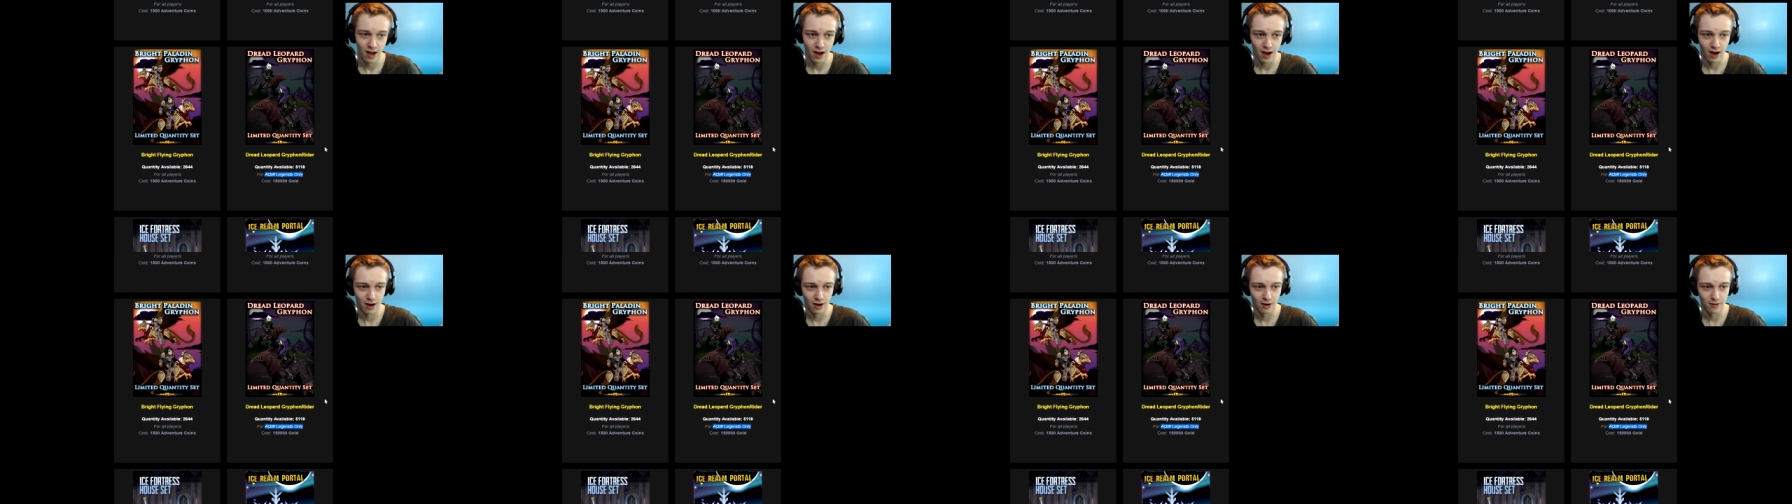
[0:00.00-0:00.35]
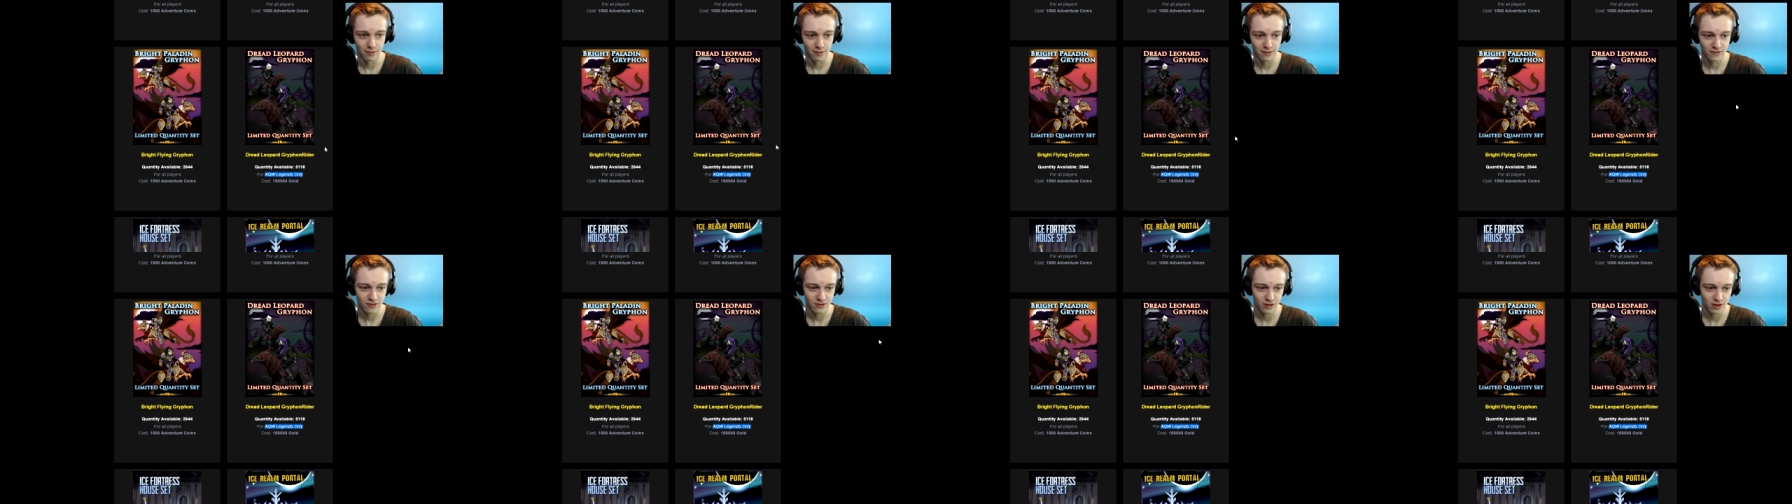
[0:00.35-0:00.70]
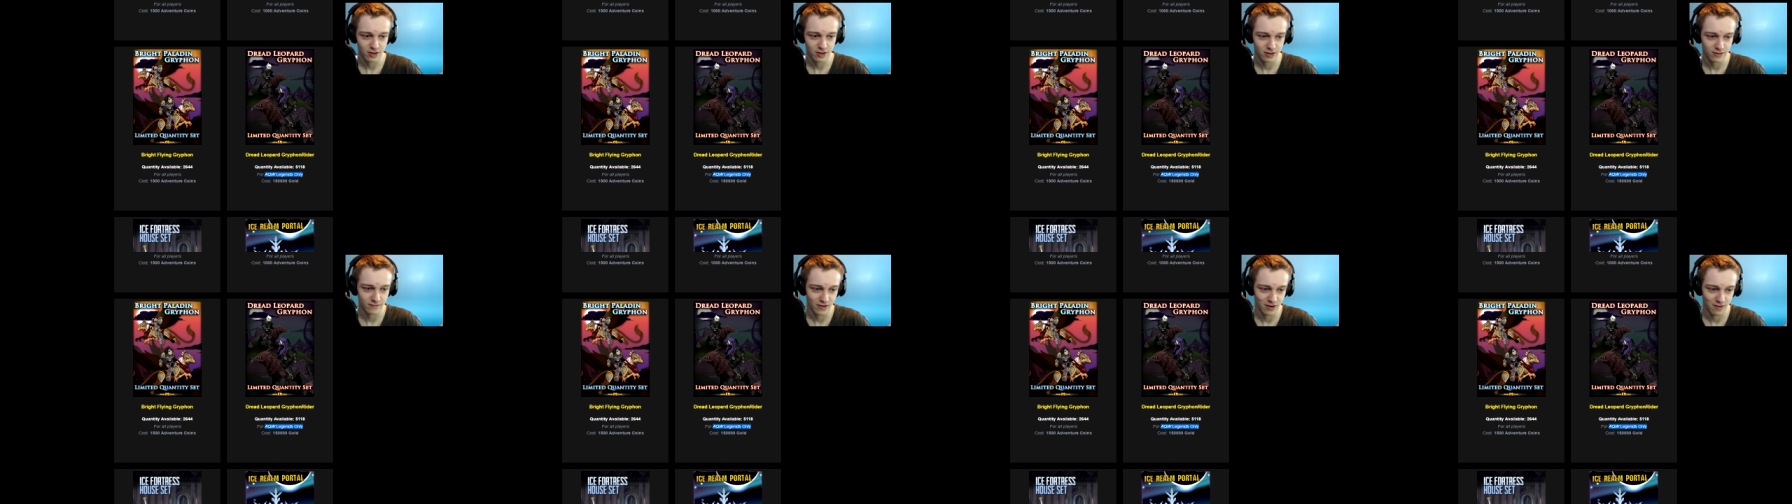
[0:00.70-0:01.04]
Um, if you
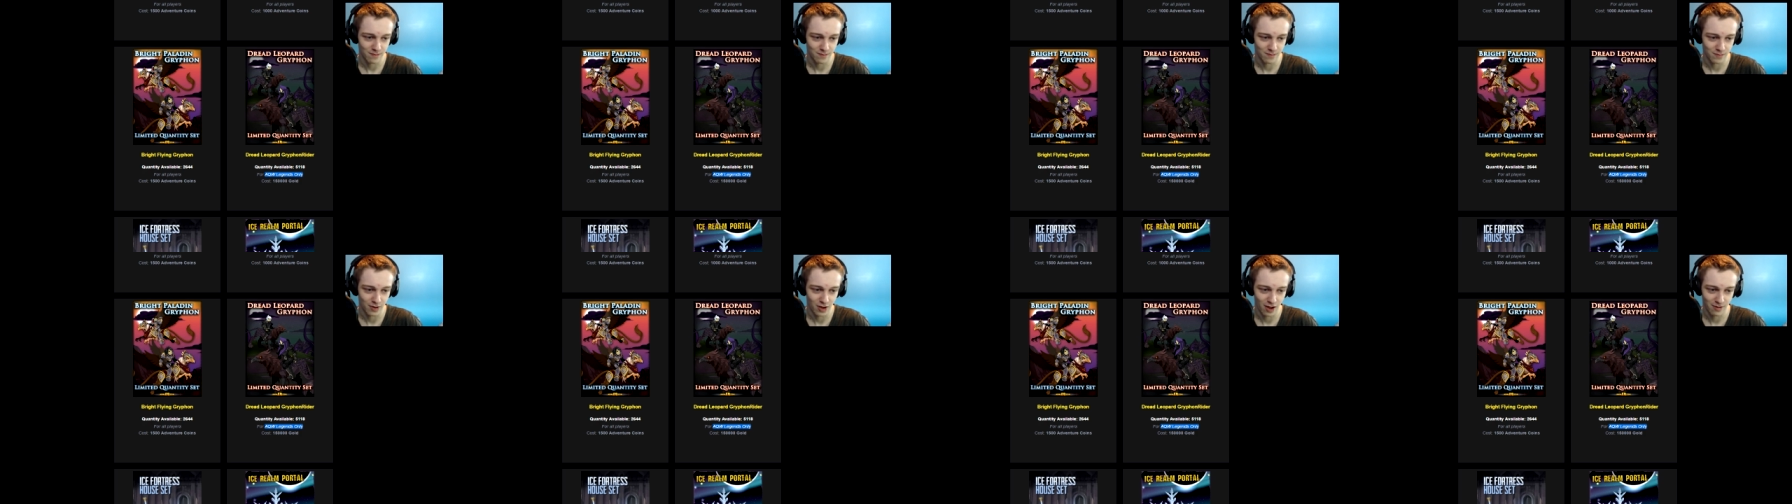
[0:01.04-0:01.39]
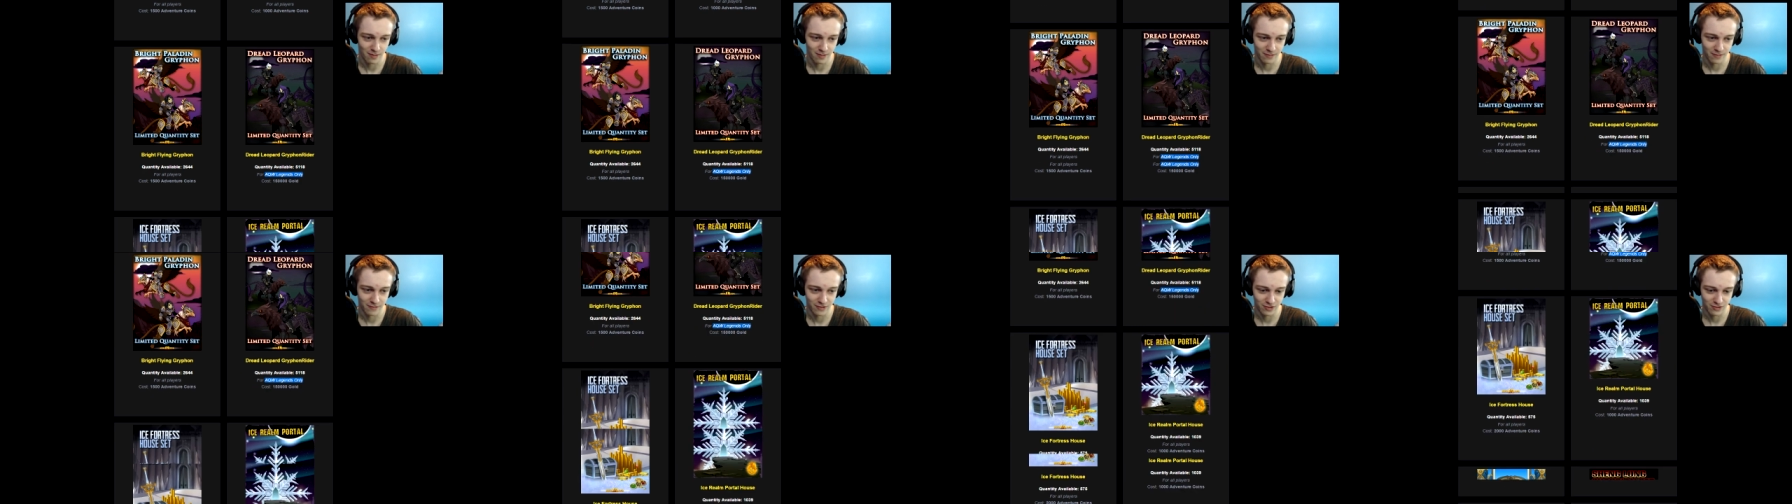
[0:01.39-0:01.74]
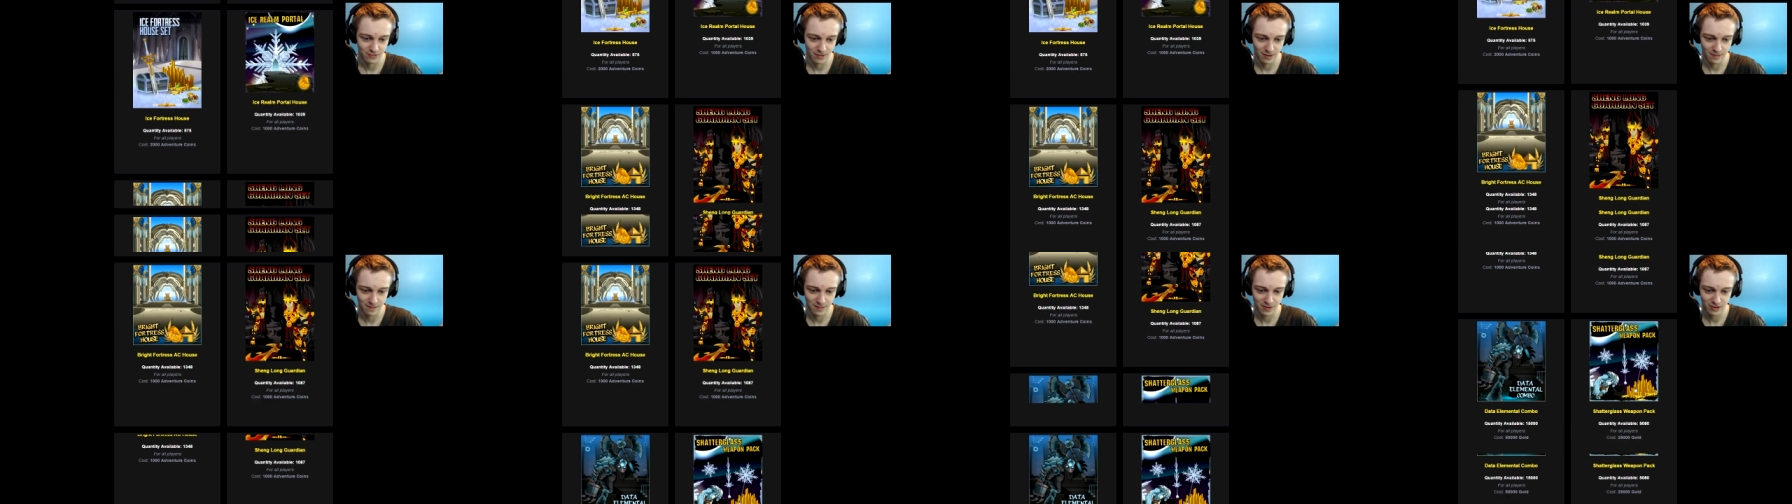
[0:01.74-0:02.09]
look at the very bottom of this
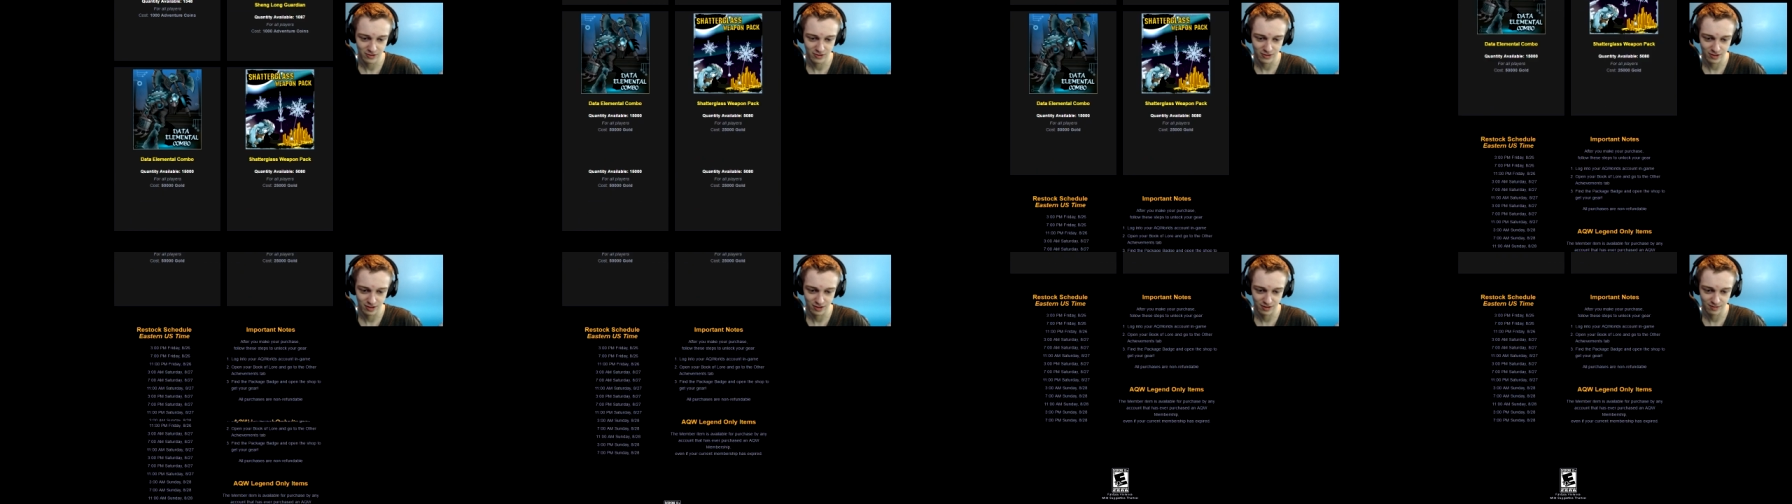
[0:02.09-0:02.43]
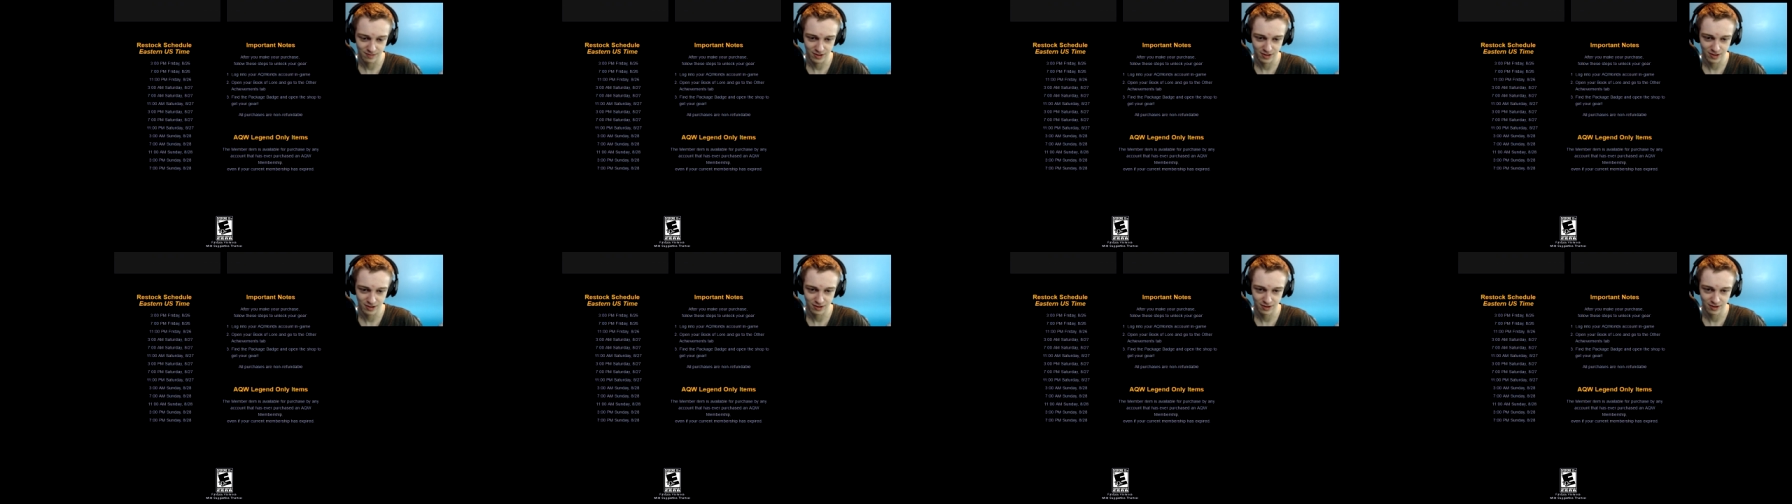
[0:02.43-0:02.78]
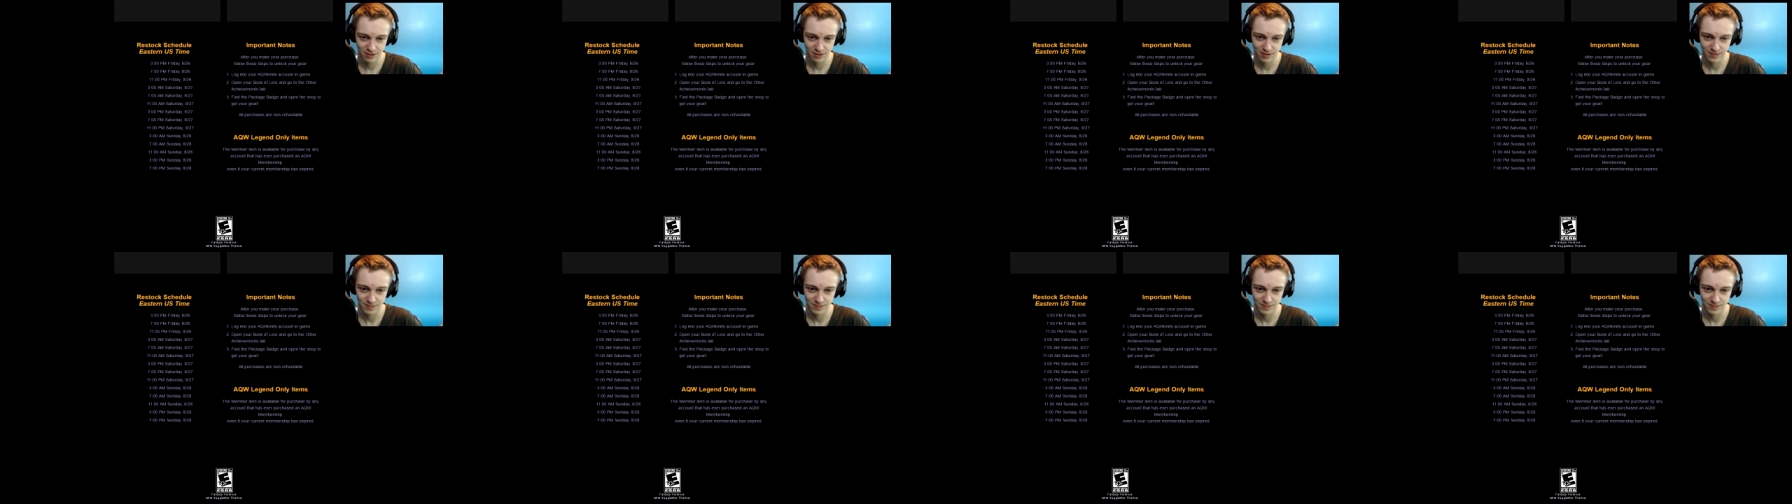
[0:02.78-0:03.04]
webpage, they explain it here.